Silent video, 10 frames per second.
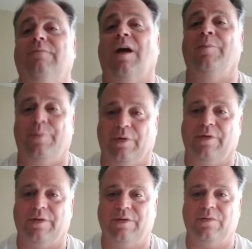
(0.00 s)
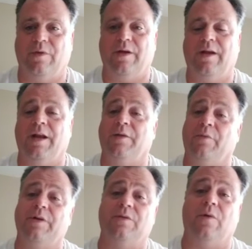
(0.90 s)
I built it this way, and the
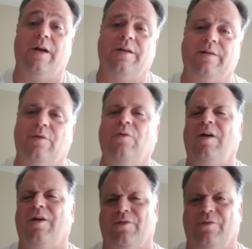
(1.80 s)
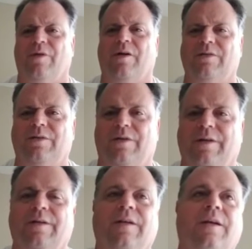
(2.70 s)
reason why I didn't have a whole lot of gewgaws on it